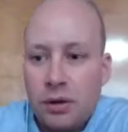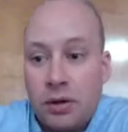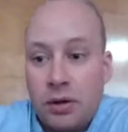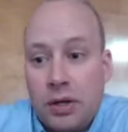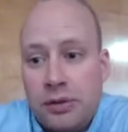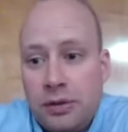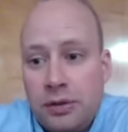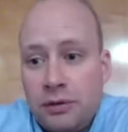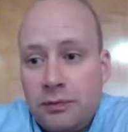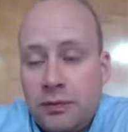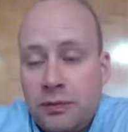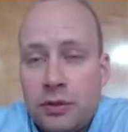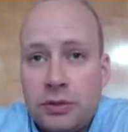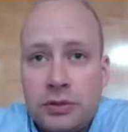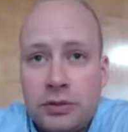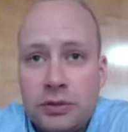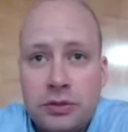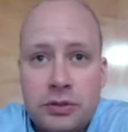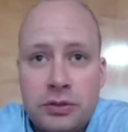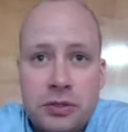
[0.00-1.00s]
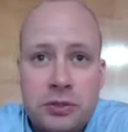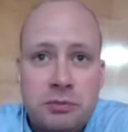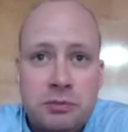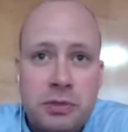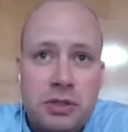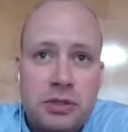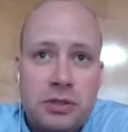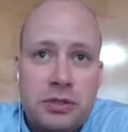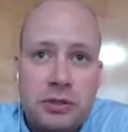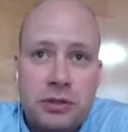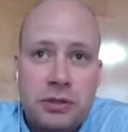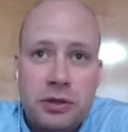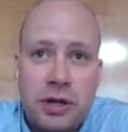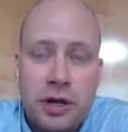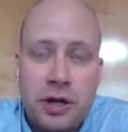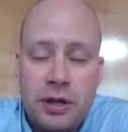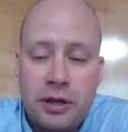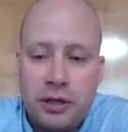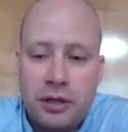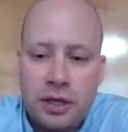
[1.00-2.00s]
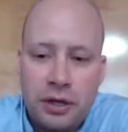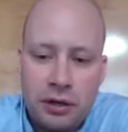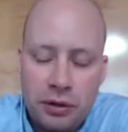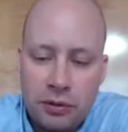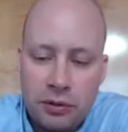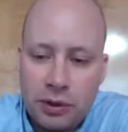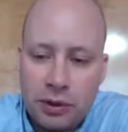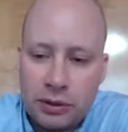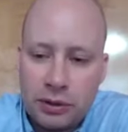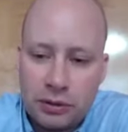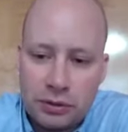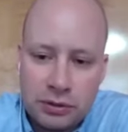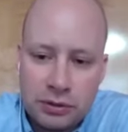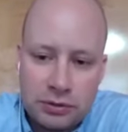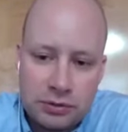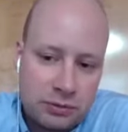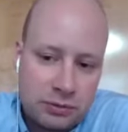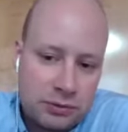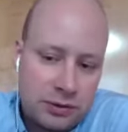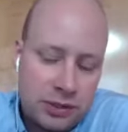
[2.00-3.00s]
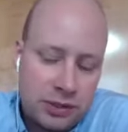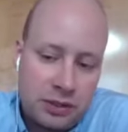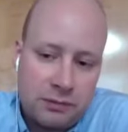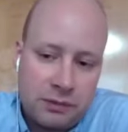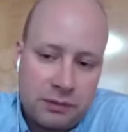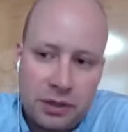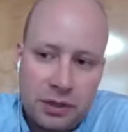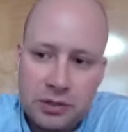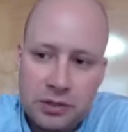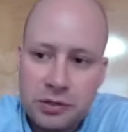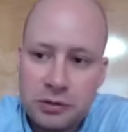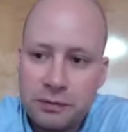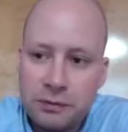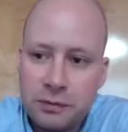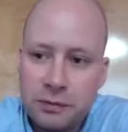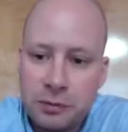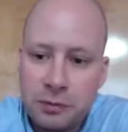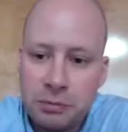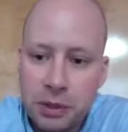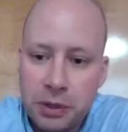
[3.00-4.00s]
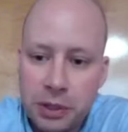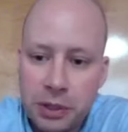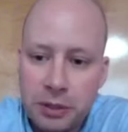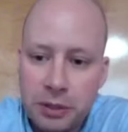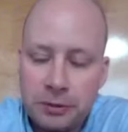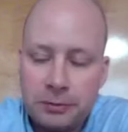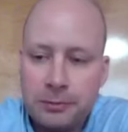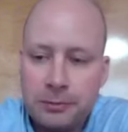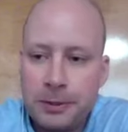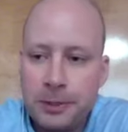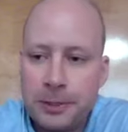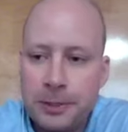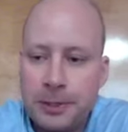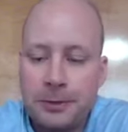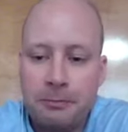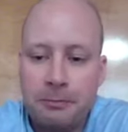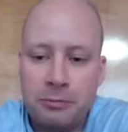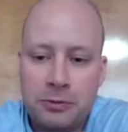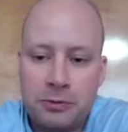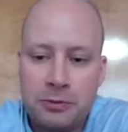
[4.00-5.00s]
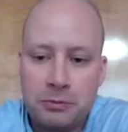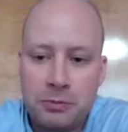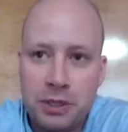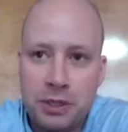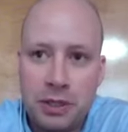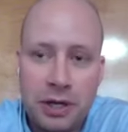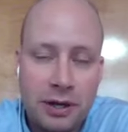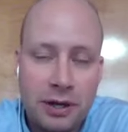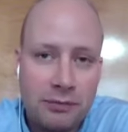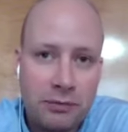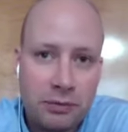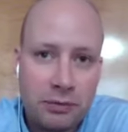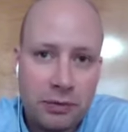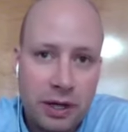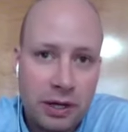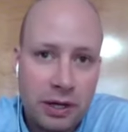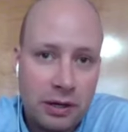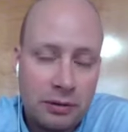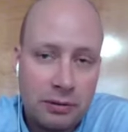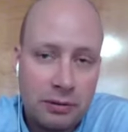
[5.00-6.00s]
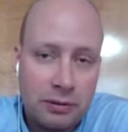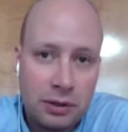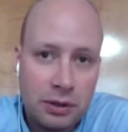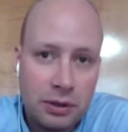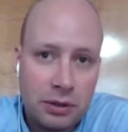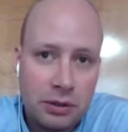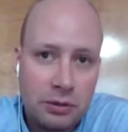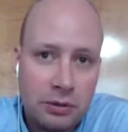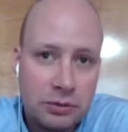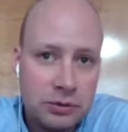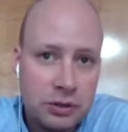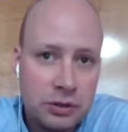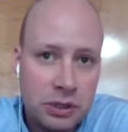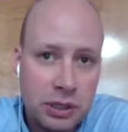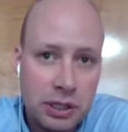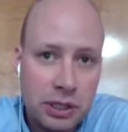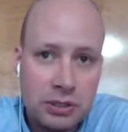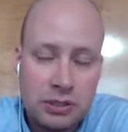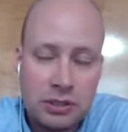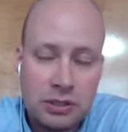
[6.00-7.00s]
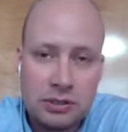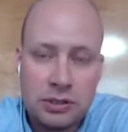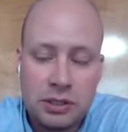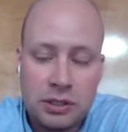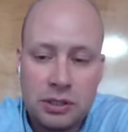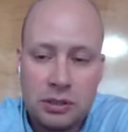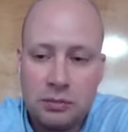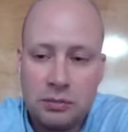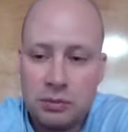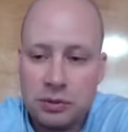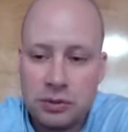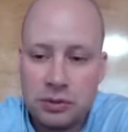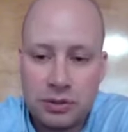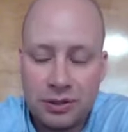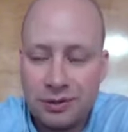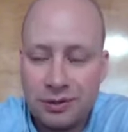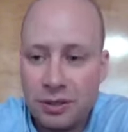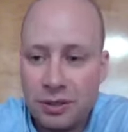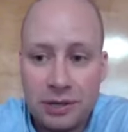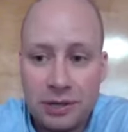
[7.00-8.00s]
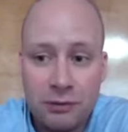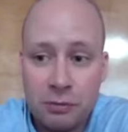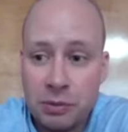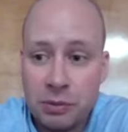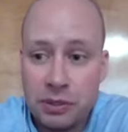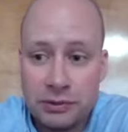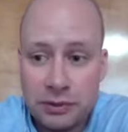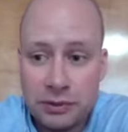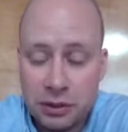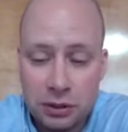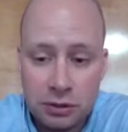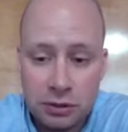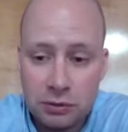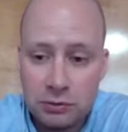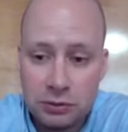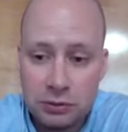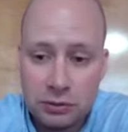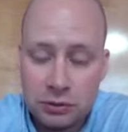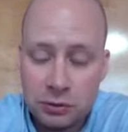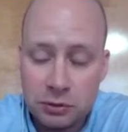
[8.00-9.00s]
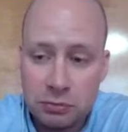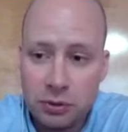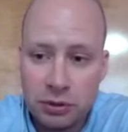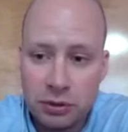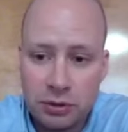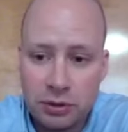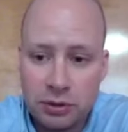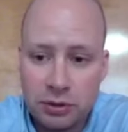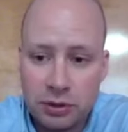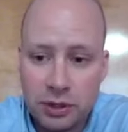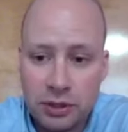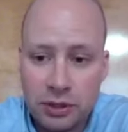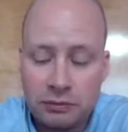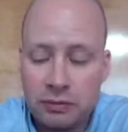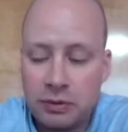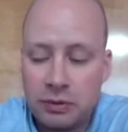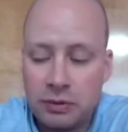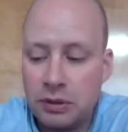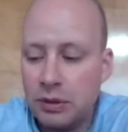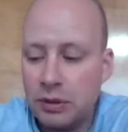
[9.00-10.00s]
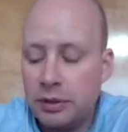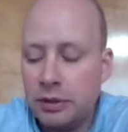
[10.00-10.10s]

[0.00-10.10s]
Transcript: Well, I think first is just make sure you're allocating correctly. So, take advantage of your free money. Um, to me, after that, I think it goes to the HSA, which I think everybody's going to use at some point in their life.